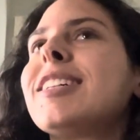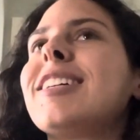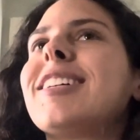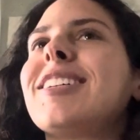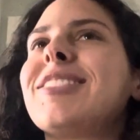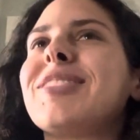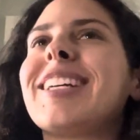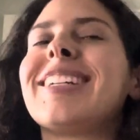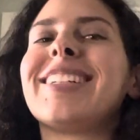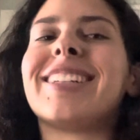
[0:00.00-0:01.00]
I'm
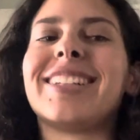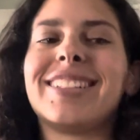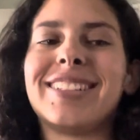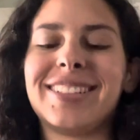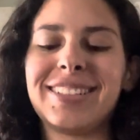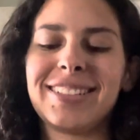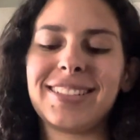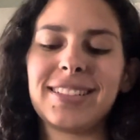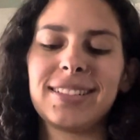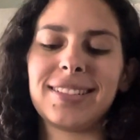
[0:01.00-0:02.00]
getting that
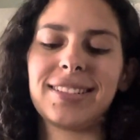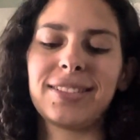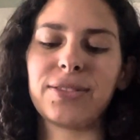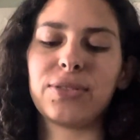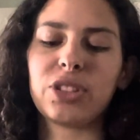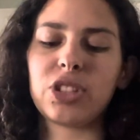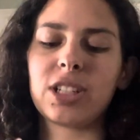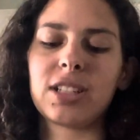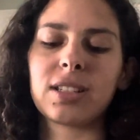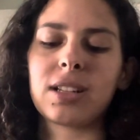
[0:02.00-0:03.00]
vision
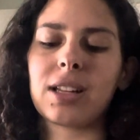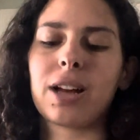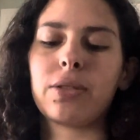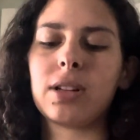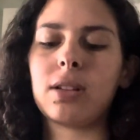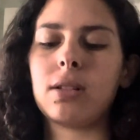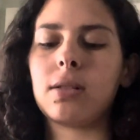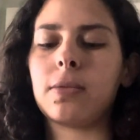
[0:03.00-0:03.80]
is clouded.